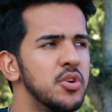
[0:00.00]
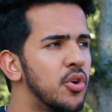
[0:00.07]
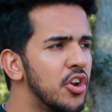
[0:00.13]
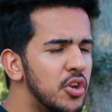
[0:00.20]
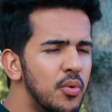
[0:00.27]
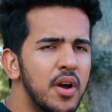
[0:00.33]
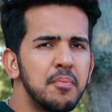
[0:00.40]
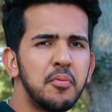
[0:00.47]
You
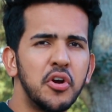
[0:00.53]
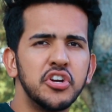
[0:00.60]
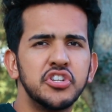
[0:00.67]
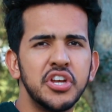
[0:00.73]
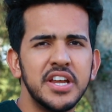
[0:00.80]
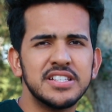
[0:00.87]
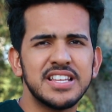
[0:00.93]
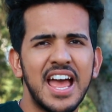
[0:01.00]
could do a
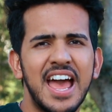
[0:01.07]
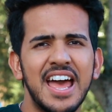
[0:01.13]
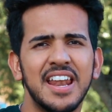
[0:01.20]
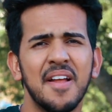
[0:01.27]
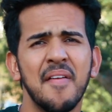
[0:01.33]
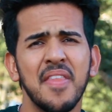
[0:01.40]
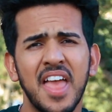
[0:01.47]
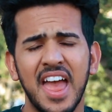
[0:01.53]
purchase ad,
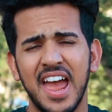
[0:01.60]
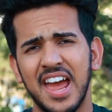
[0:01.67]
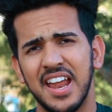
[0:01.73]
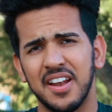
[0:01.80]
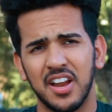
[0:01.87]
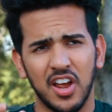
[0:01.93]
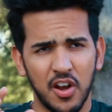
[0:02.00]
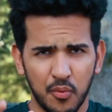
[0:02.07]

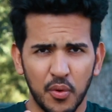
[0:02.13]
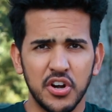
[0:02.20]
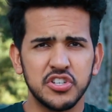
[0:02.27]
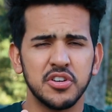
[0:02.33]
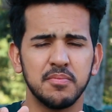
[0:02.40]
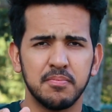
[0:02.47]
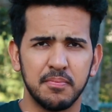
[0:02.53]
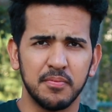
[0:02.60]
and
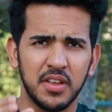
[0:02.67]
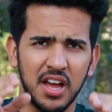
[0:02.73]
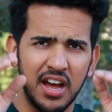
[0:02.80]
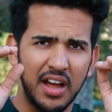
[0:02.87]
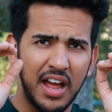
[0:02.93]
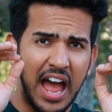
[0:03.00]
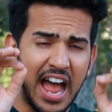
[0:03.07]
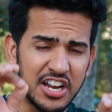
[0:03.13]
conversion
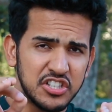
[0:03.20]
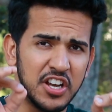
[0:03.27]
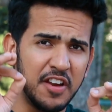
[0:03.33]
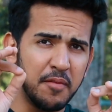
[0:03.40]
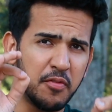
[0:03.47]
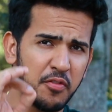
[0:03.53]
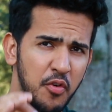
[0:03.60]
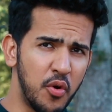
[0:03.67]

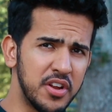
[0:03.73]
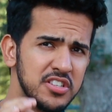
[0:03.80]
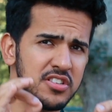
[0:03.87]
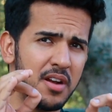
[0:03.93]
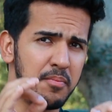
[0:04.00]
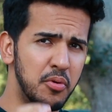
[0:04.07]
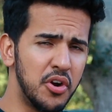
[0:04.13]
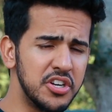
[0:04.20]
actually focus
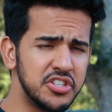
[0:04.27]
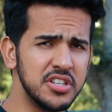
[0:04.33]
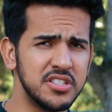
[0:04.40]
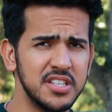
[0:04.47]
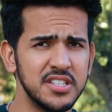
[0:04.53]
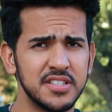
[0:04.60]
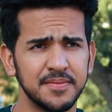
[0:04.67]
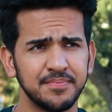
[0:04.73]
on
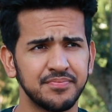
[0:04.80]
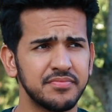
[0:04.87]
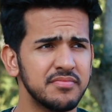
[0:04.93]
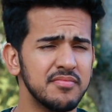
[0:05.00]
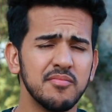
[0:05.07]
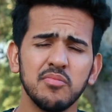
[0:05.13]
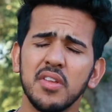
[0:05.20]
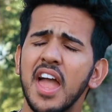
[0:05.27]
purchases,
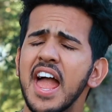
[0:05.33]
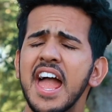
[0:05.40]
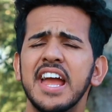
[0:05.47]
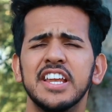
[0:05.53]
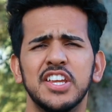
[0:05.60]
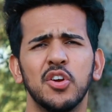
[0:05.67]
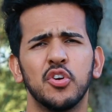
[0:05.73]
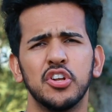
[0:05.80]

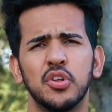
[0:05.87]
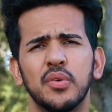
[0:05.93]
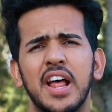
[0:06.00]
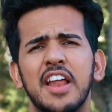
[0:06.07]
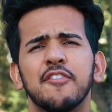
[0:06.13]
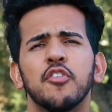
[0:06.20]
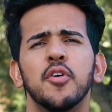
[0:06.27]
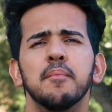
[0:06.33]
and you could do
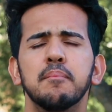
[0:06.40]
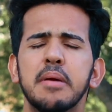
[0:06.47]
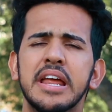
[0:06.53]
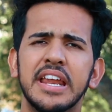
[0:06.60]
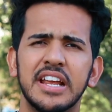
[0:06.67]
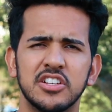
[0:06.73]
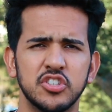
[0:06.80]
that for bidding.